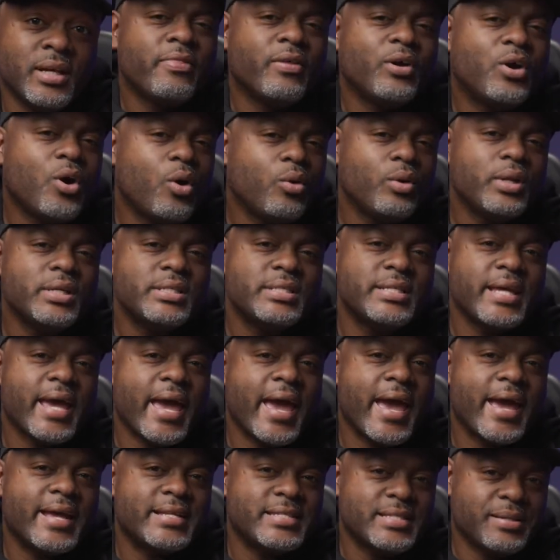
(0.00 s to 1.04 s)
The goal is to
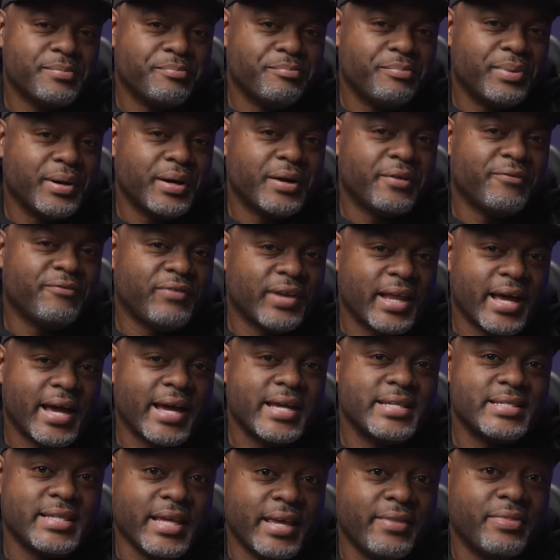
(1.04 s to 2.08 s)
add some
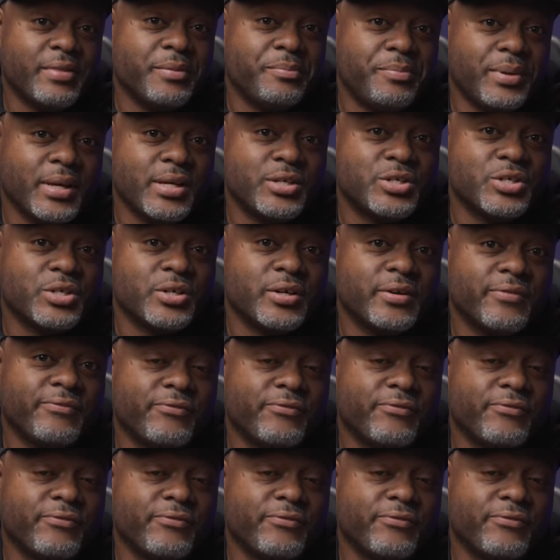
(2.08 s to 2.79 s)
butterflies in the picture.